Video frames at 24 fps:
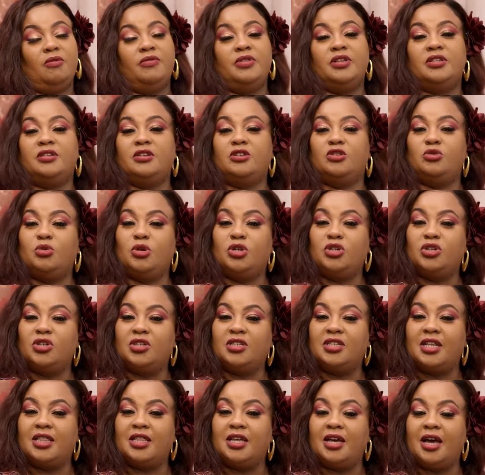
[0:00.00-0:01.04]
the
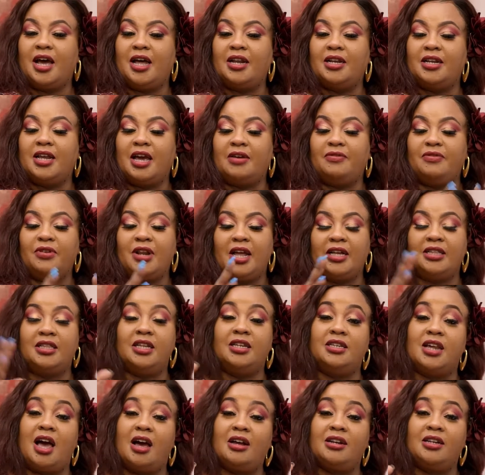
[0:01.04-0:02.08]
situations and I feel like the
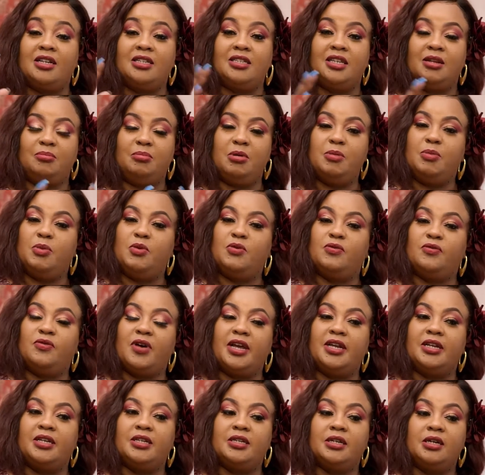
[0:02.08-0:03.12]
darkness that people
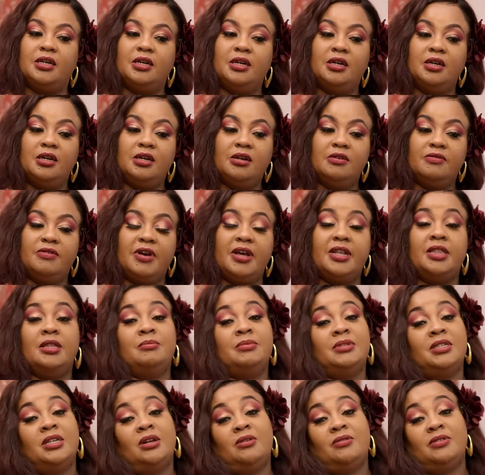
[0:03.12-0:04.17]
find
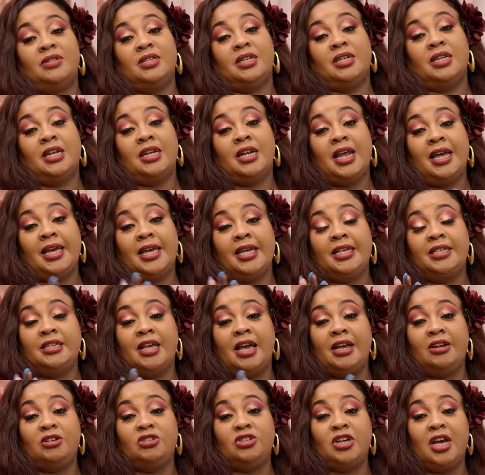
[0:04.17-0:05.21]
themselves in. And I guess
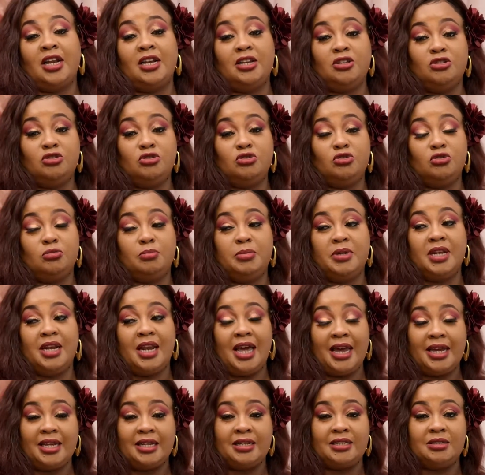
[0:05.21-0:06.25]
I challenge you to be
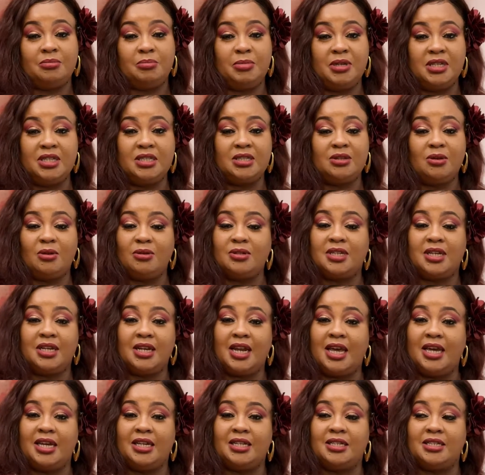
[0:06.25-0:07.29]
light, be salt and
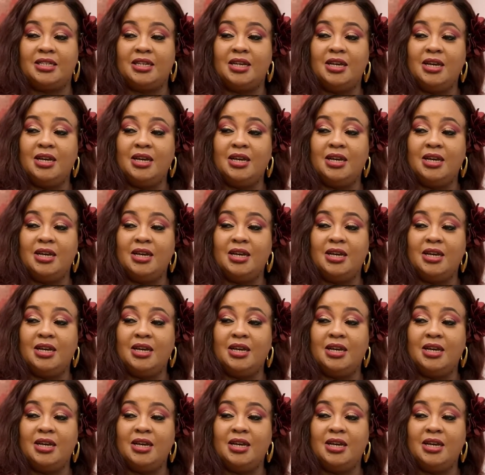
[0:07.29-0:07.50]
light,